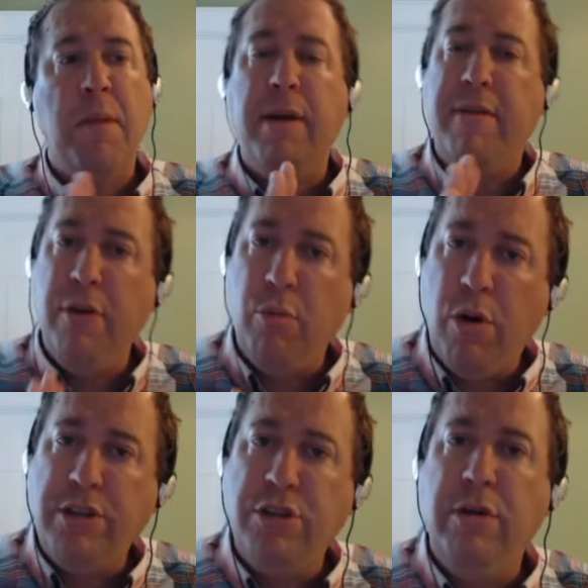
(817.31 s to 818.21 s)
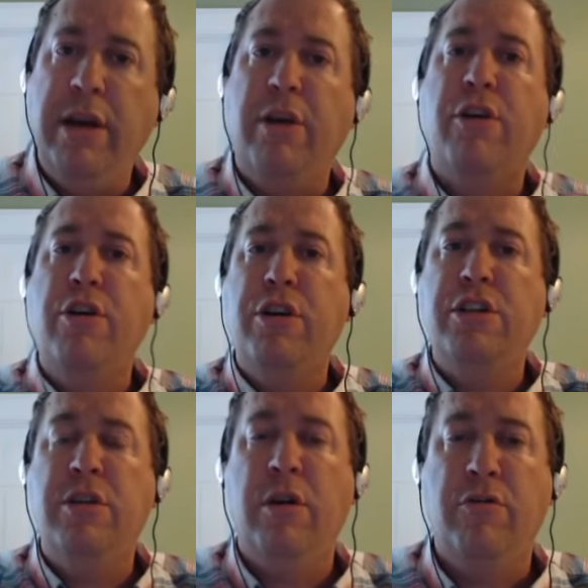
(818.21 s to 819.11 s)
But if you want to
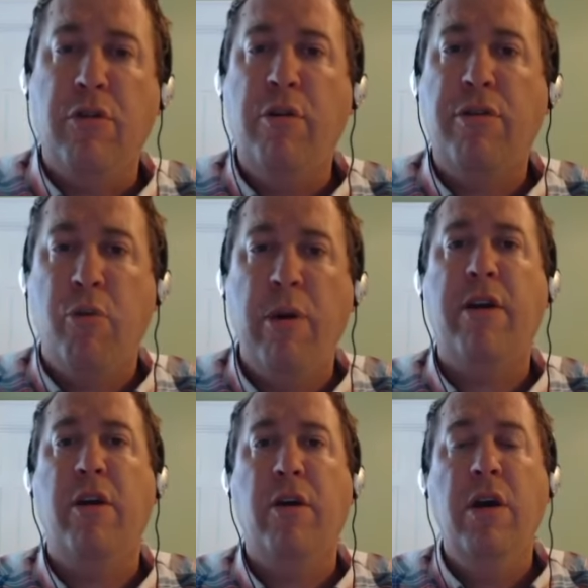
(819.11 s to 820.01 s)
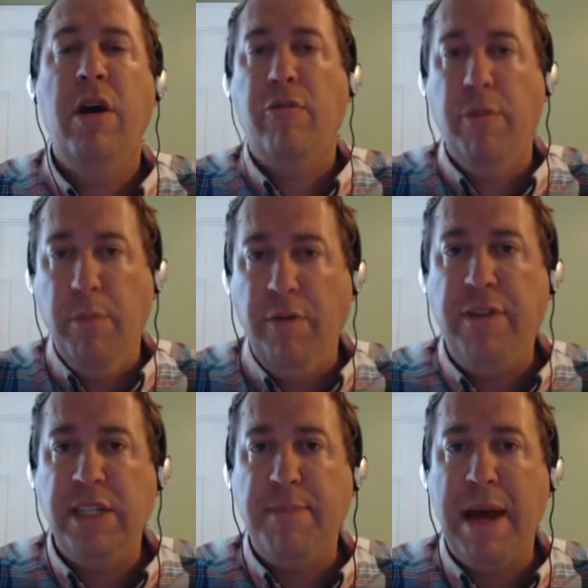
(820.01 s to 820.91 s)
encourage growth quicker, remove
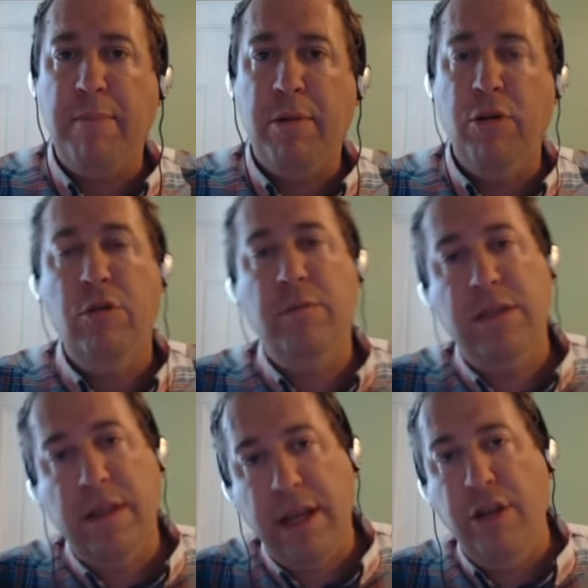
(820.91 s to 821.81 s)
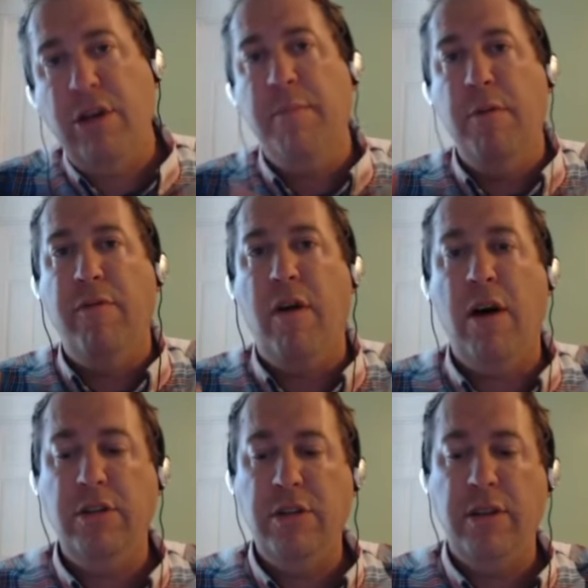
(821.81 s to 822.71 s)
the spent blooms, then you can move
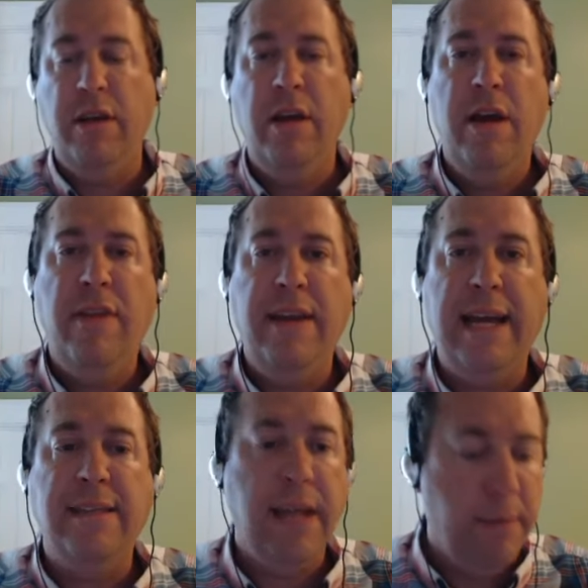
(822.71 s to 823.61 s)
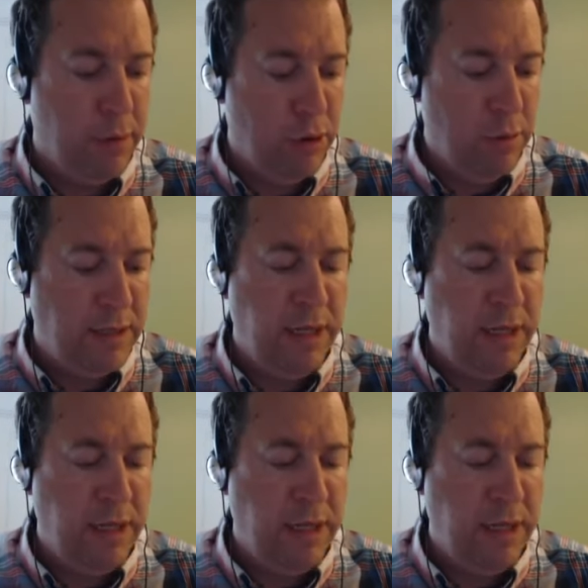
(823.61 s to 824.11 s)
on to the next set of blooms.